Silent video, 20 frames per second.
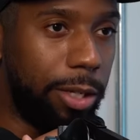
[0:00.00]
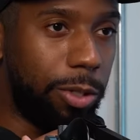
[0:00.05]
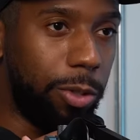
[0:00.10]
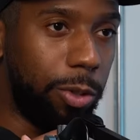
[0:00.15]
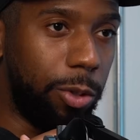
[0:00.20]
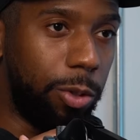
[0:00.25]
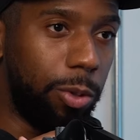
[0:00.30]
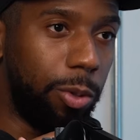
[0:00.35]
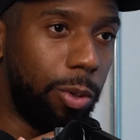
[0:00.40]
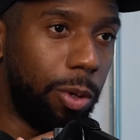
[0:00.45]
need
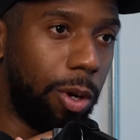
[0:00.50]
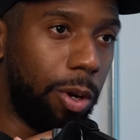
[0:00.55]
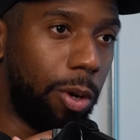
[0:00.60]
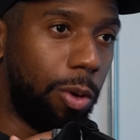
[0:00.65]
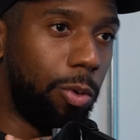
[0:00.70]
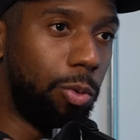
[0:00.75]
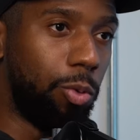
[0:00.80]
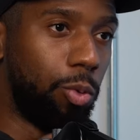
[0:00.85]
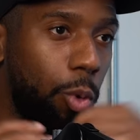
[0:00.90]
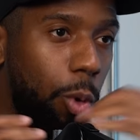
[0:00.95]
to
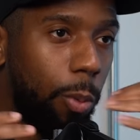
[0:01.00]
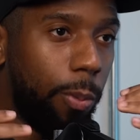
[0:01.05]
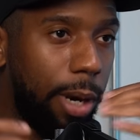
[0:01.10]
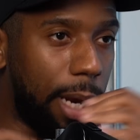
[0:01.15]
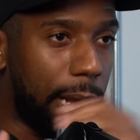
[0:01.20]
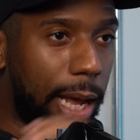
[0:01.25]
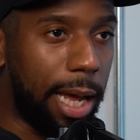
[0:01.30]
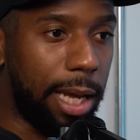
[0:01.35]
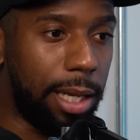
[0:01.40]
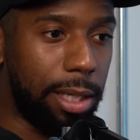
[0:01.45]

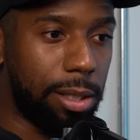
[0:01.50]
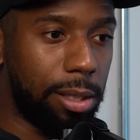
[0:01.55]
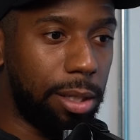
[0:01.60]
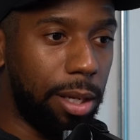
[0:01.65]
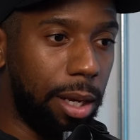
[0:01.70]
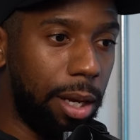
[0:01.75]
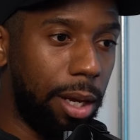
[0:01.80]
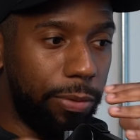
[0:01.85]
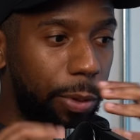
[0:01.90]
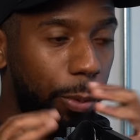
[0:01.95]
normalize
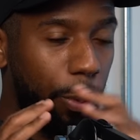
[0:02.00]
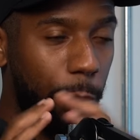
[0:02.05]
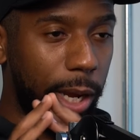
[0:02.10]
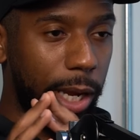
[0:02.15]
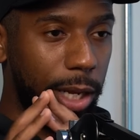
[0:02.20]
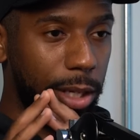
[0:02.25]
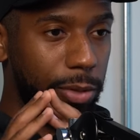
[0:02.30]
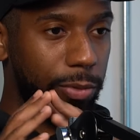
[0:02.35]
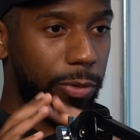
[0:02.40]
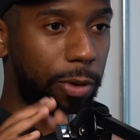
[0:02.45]
lifting
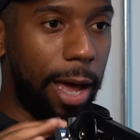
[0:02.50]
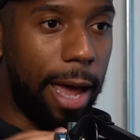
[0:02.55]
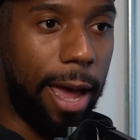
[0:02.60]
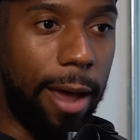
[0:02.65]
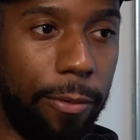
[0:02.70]
weights for